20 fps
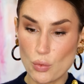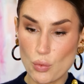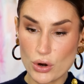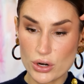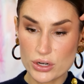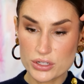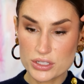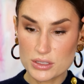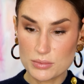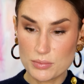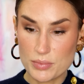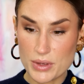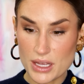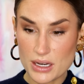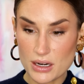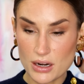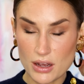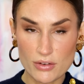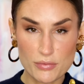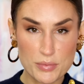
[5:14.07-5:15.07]
worst
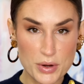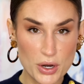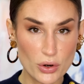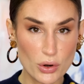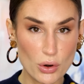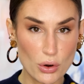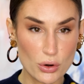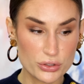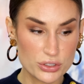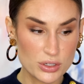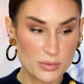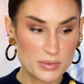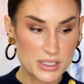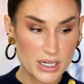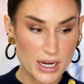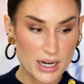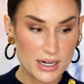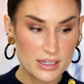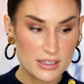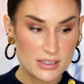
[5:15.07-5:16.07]
bit of perioral
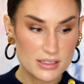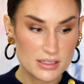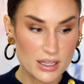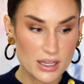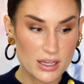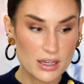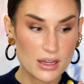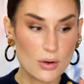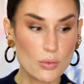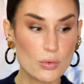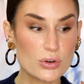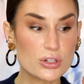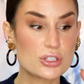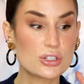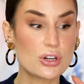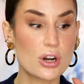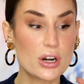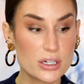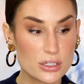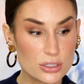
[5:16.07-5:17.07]
dermatitis like we're
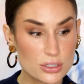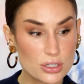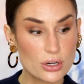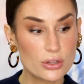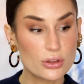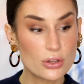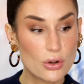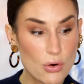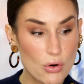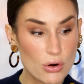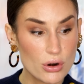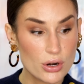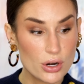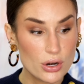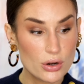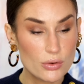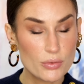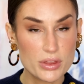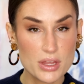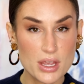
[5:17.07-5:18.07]
starting to turn the
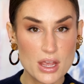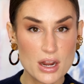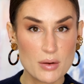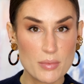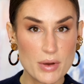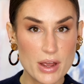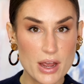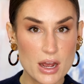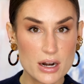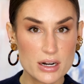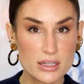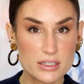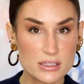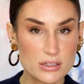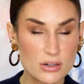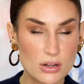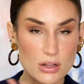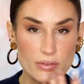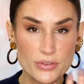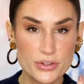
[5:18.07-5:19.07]
corner with the antibiotics
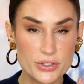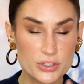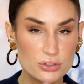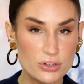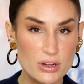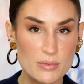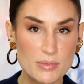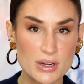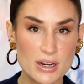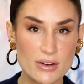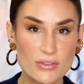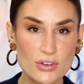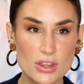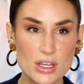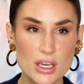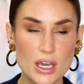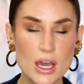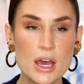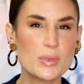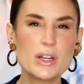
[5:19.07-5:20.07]
and all the treatment and
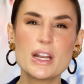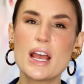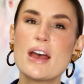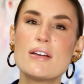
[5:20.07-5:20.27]
everything but